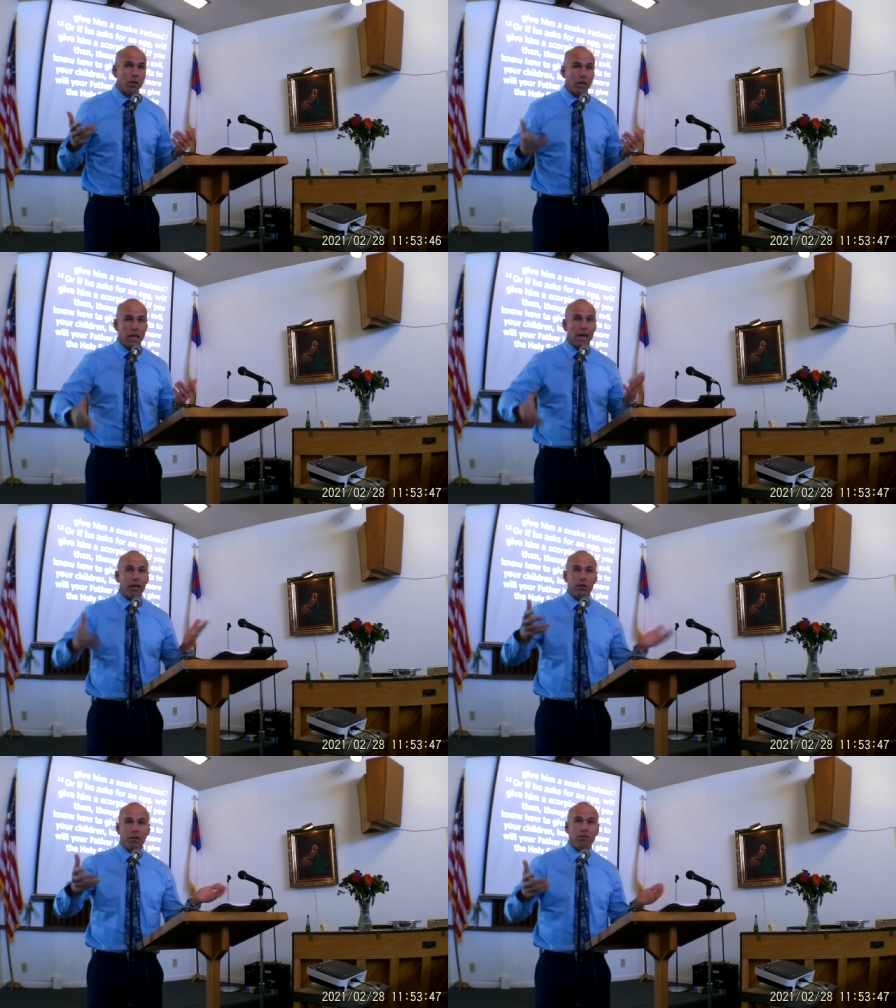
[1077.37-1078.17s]
that
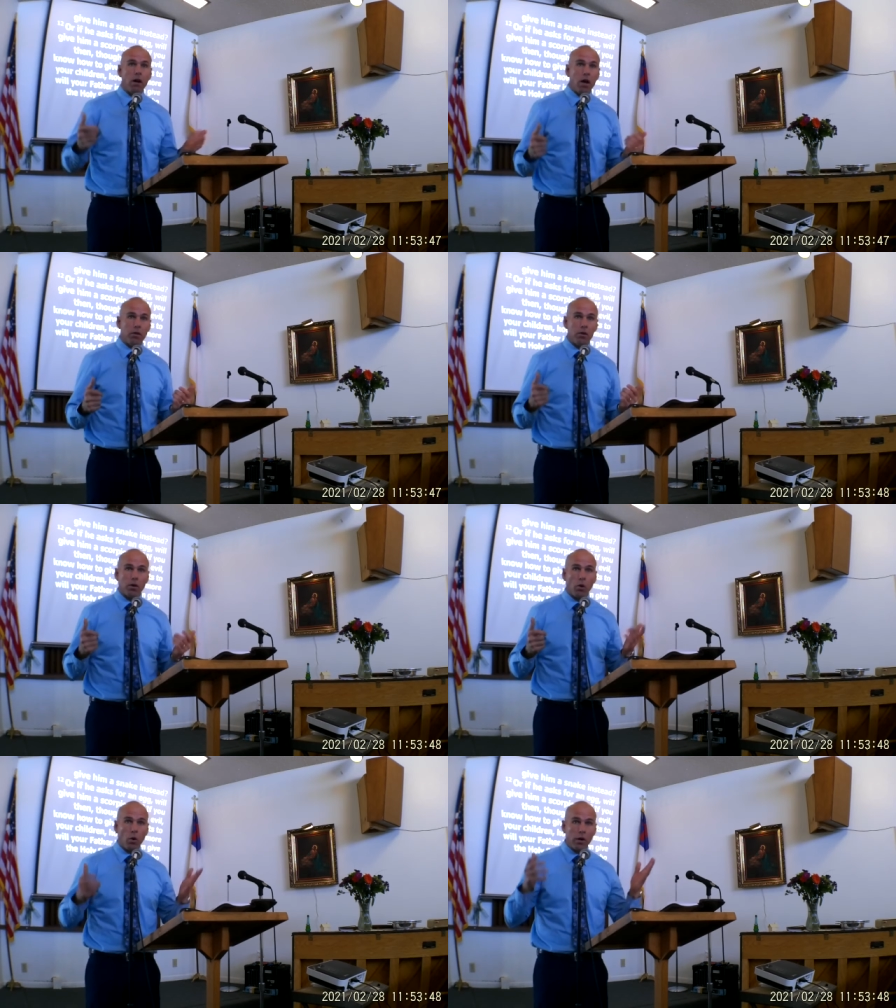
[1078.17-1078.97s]
is a father,
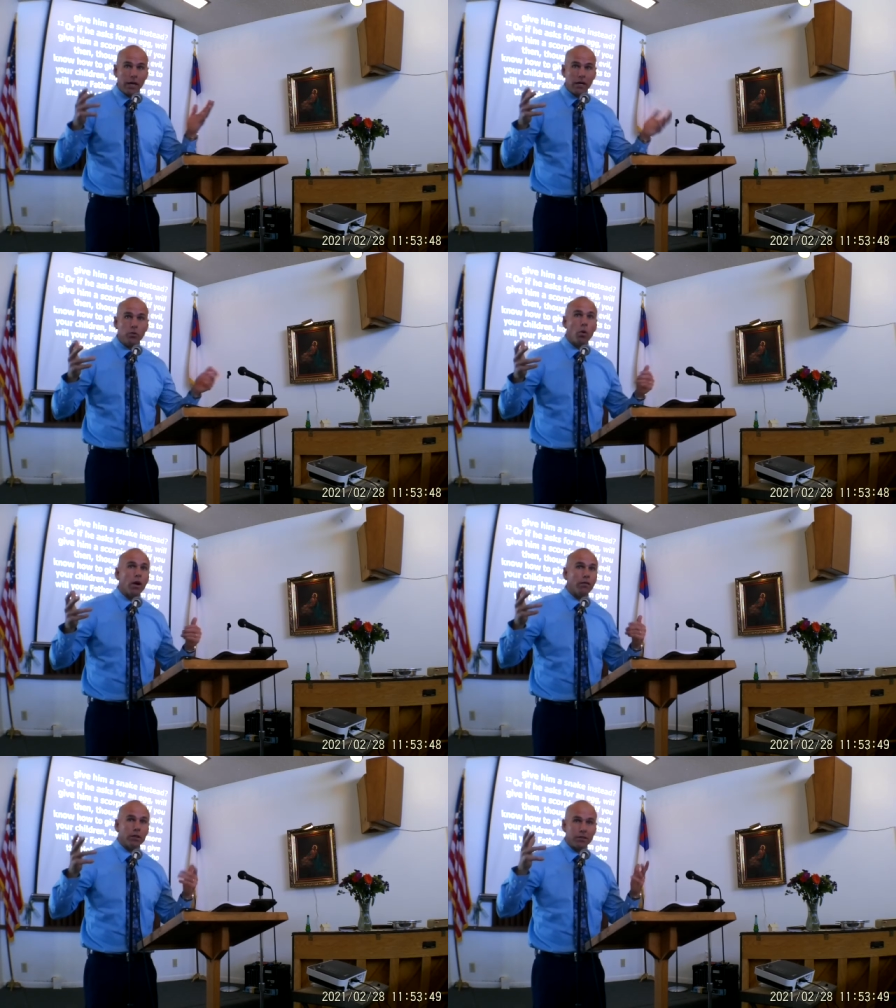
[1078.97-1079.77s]
or each one
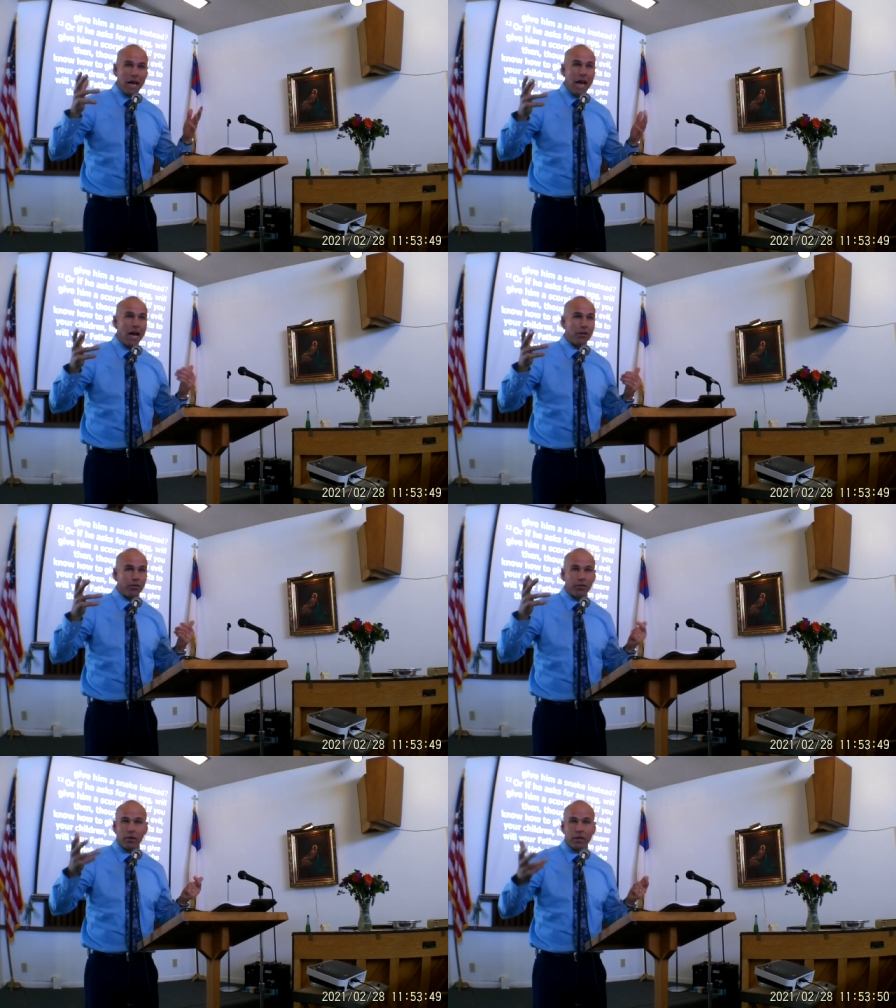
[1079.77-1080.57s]
of us that
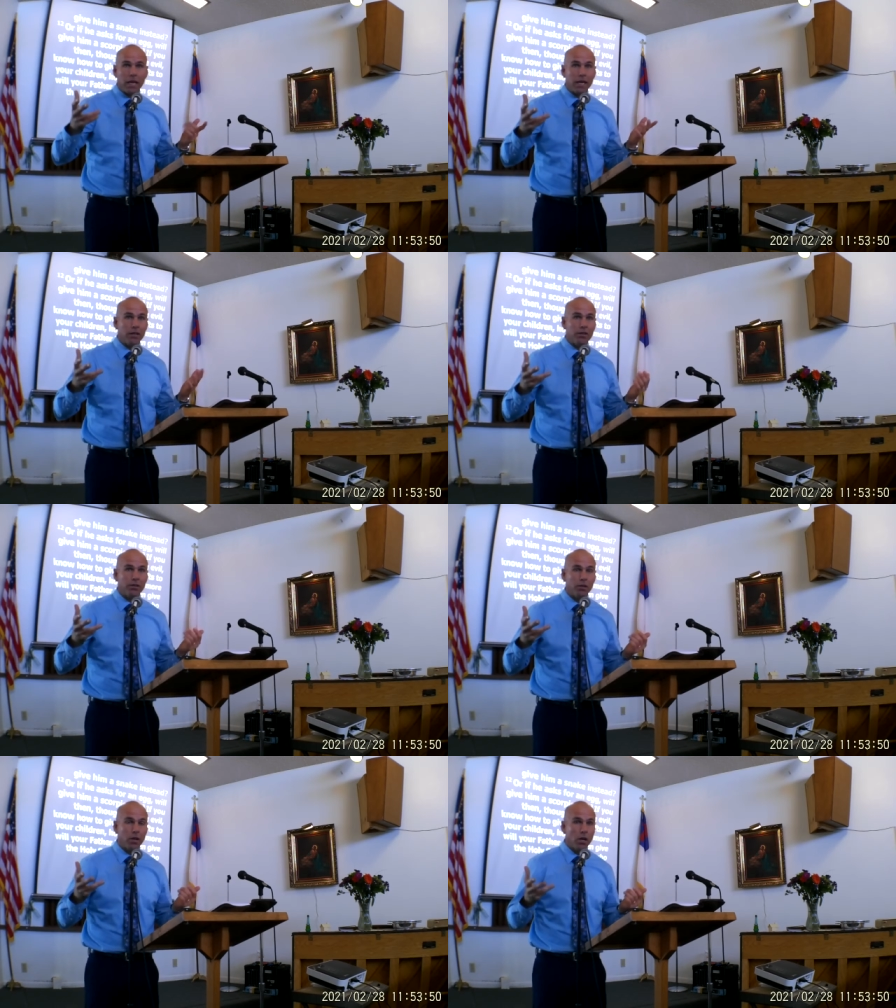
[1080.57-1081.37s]
has kids,
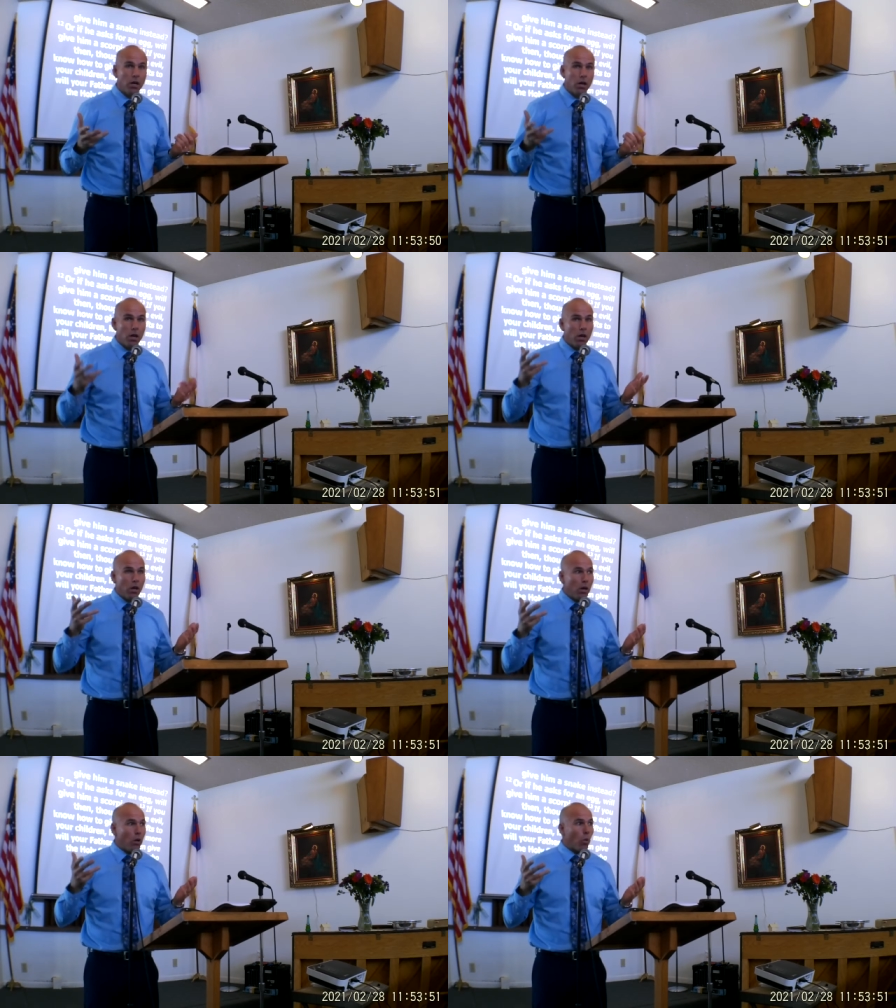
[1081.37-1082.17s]

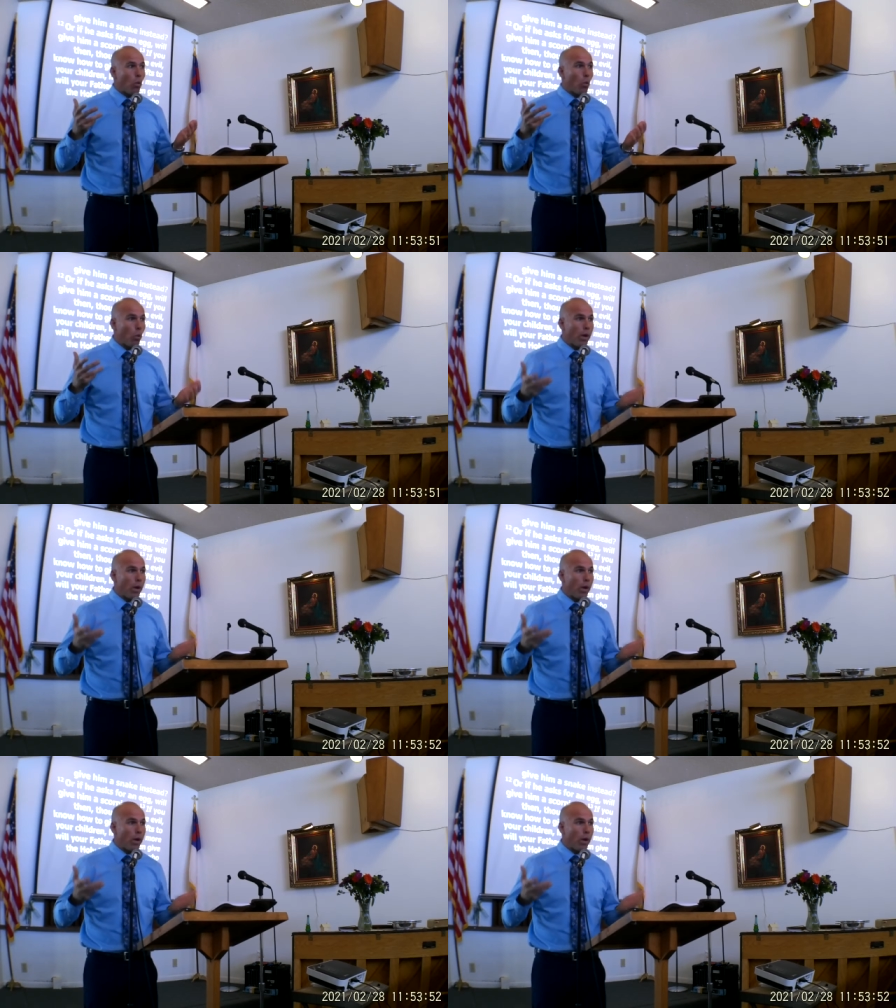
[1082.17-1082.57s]
we